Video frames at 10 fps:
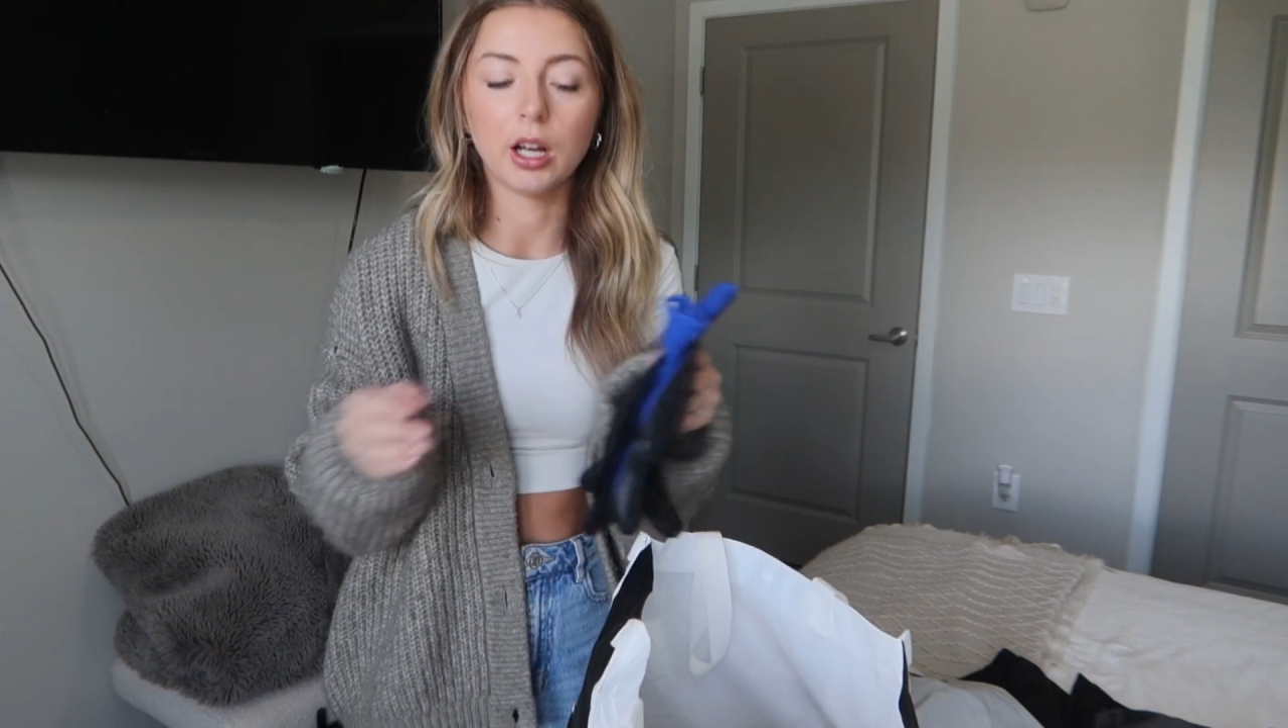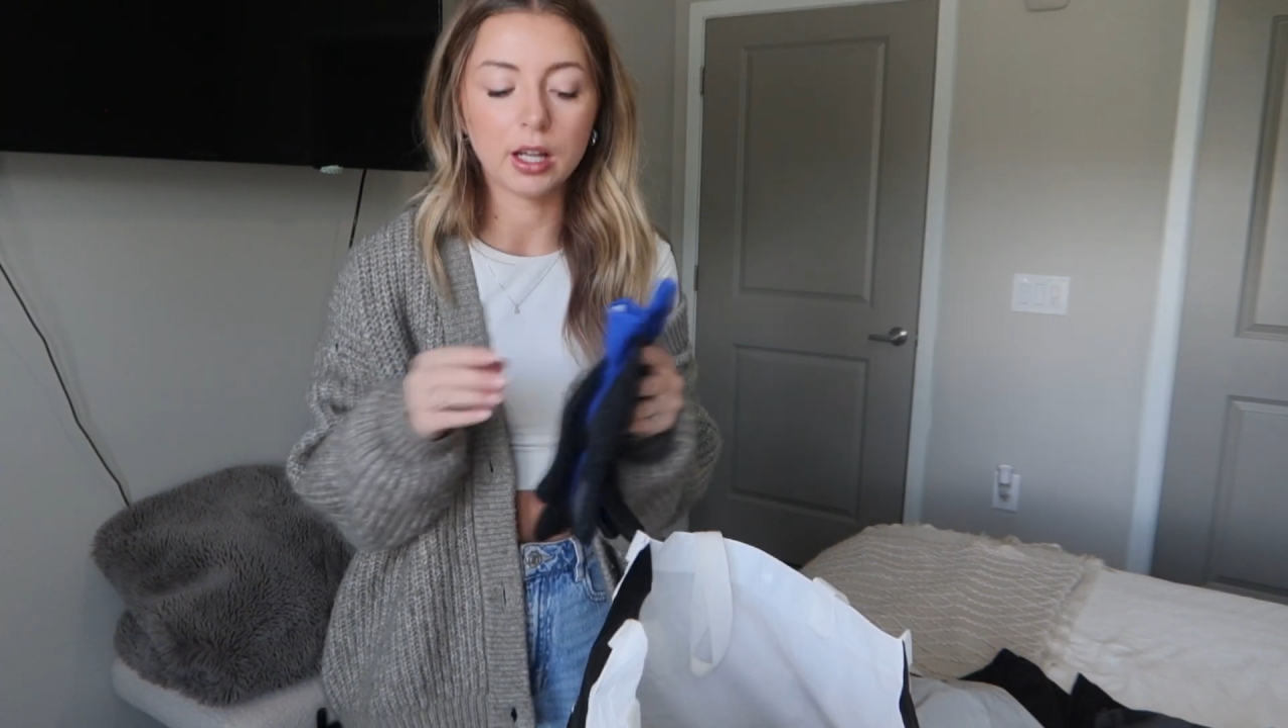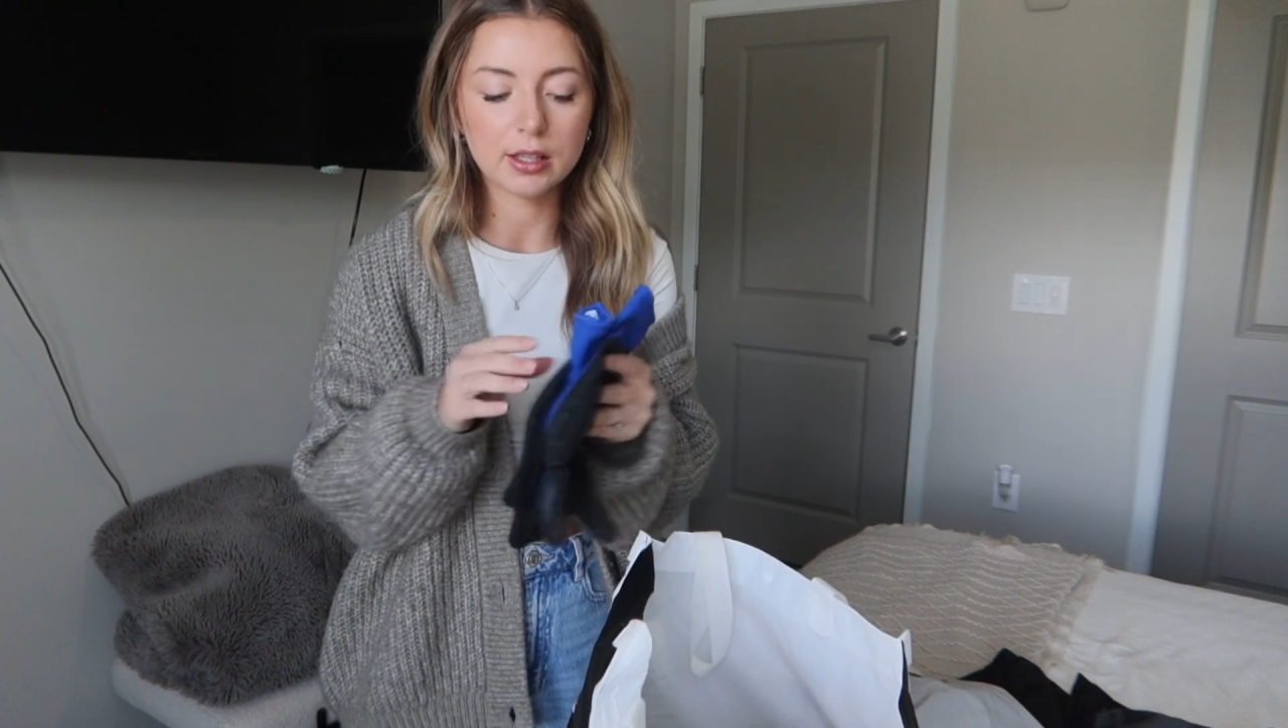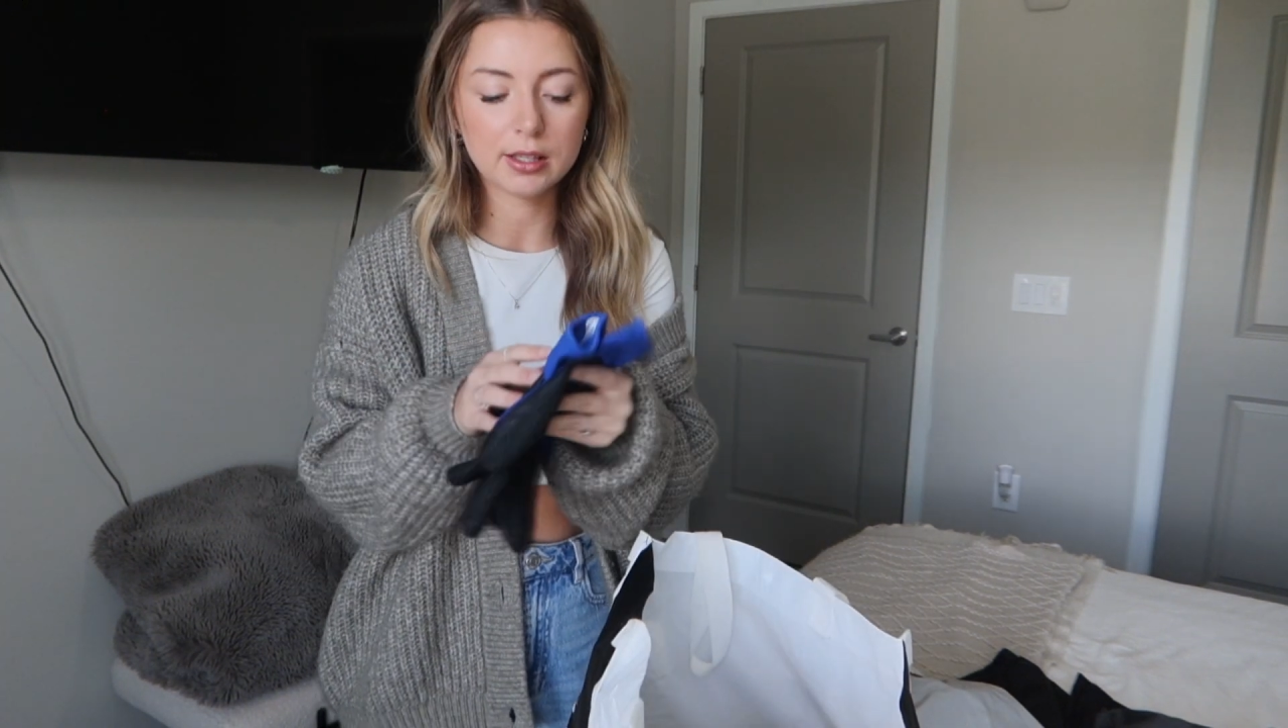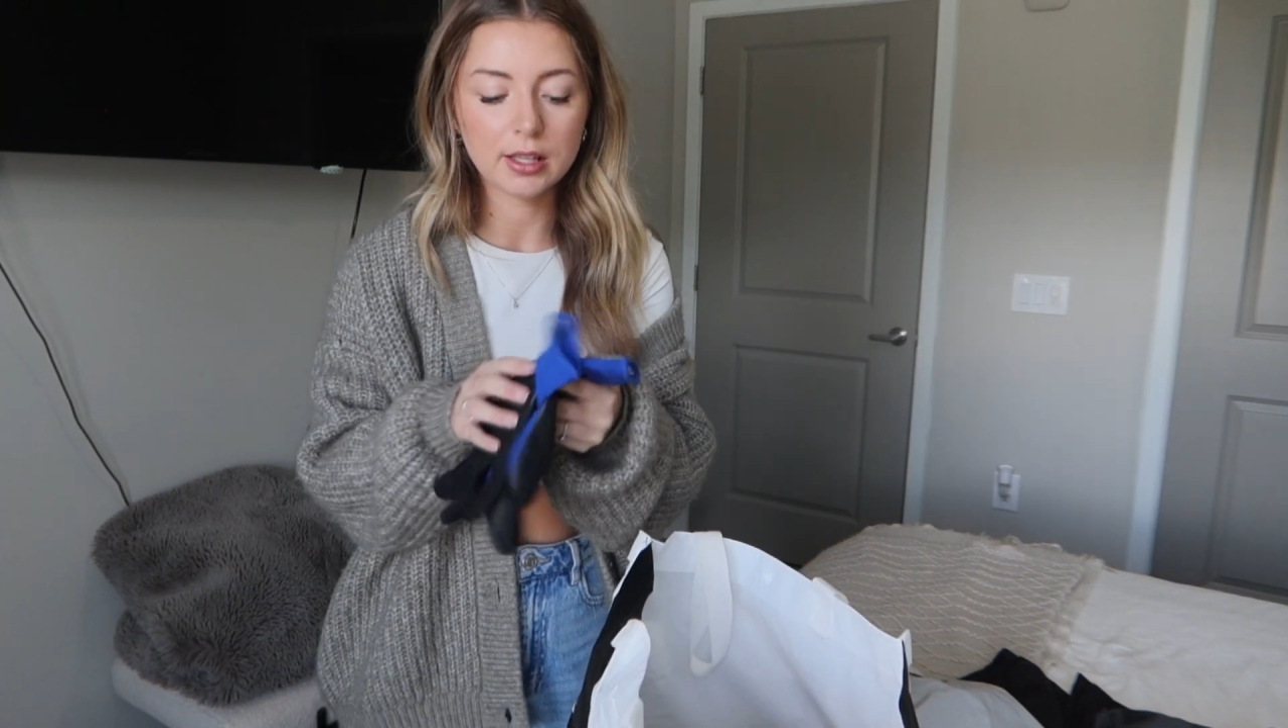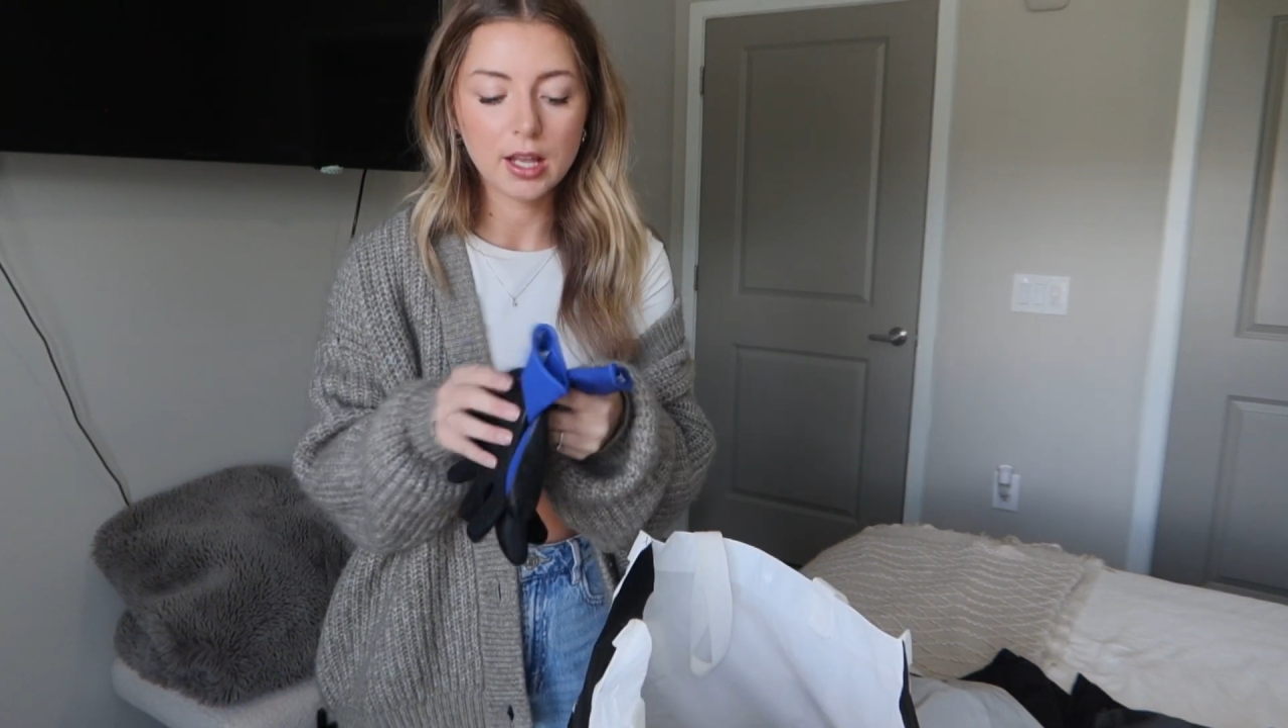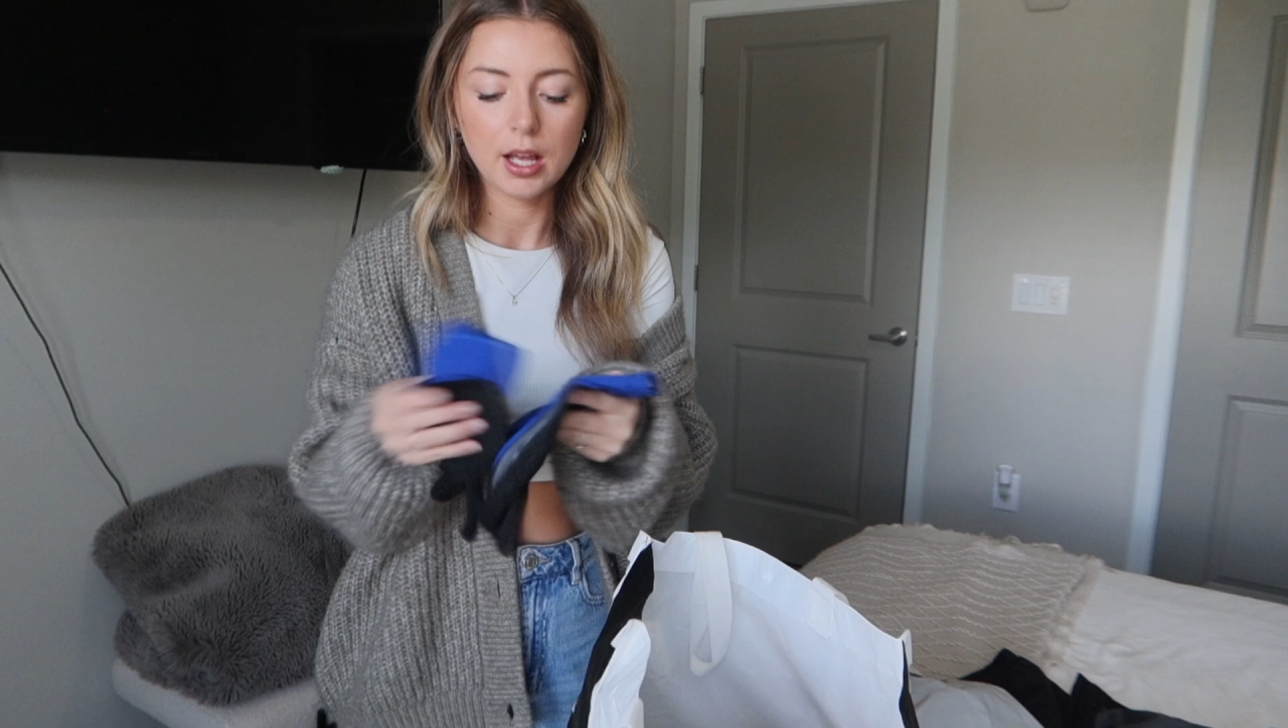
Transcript: us.